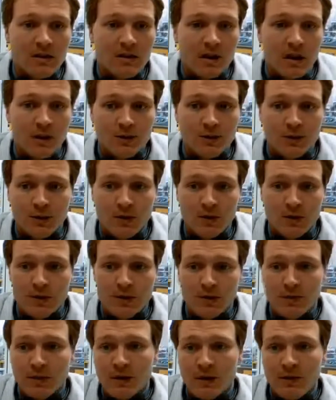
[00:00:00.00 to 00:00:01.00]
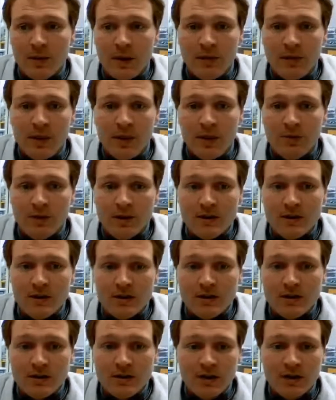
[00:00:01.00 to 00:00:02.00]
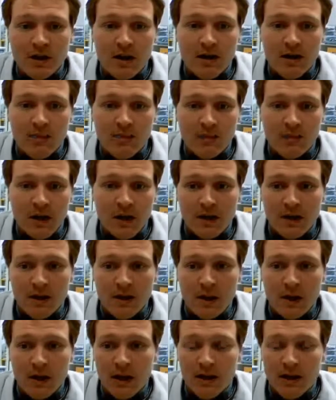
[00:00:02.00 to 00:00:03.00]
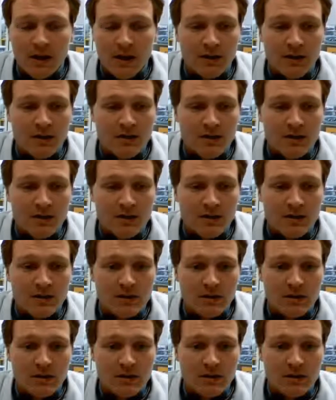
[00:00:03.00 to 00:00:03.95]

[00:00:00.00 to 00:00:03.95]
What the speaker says: I'll talk a little bit about my research in the other lectures.